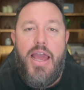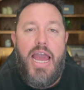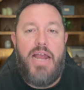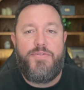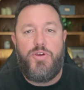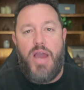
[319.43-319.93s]
And
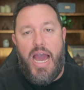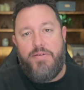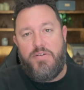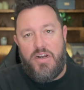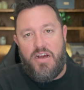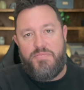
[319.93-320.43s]
if you have
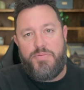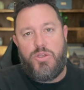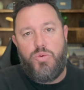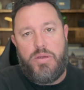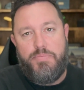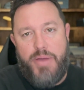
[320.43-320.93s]
enough
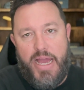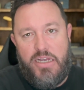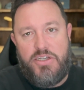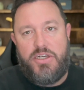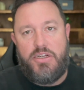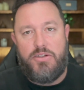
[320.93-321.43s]
between
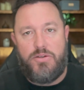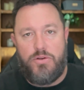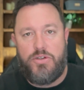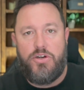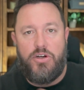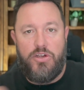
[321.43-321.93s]
pension and Social
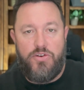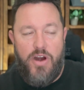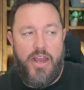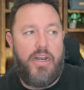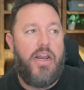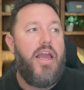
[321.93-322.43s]
Security,
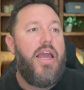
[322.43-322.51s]
great.